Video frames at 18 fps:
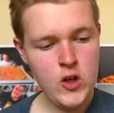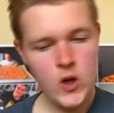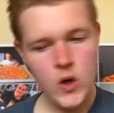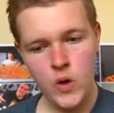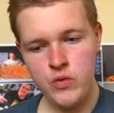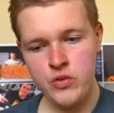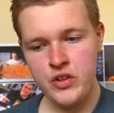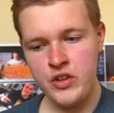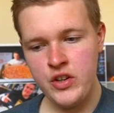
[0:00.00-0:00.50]

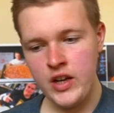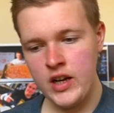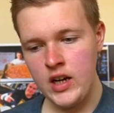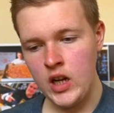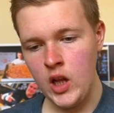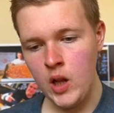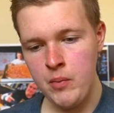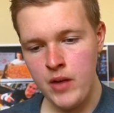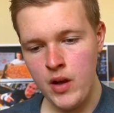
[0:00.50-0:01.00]
Obviously take a
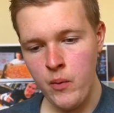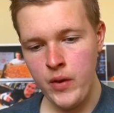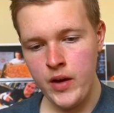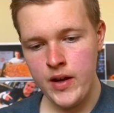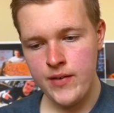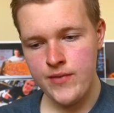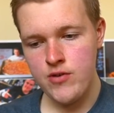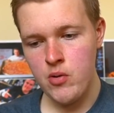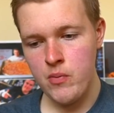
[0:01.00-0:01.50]
little bit
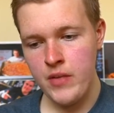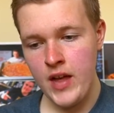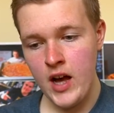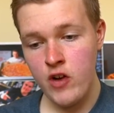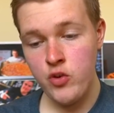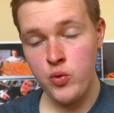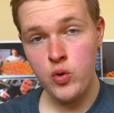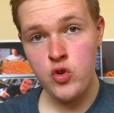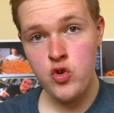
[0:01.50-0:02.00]
away from the
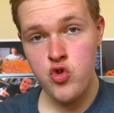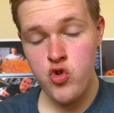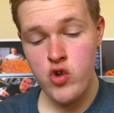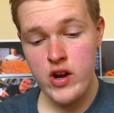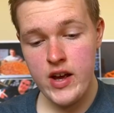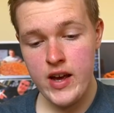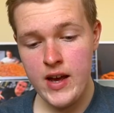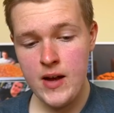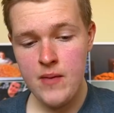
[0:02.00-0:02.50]
actual
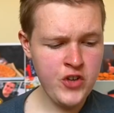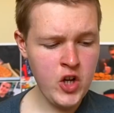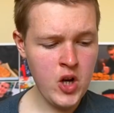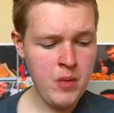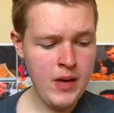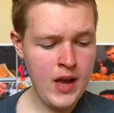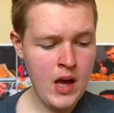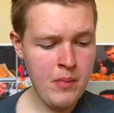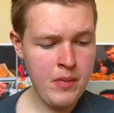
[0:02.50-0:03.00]
tray. It's gonna
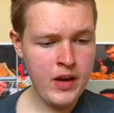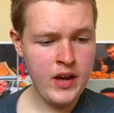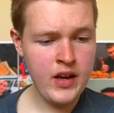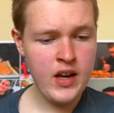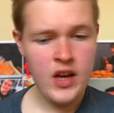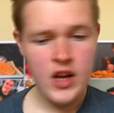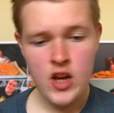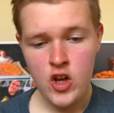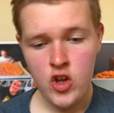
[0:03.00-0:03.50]
be epic.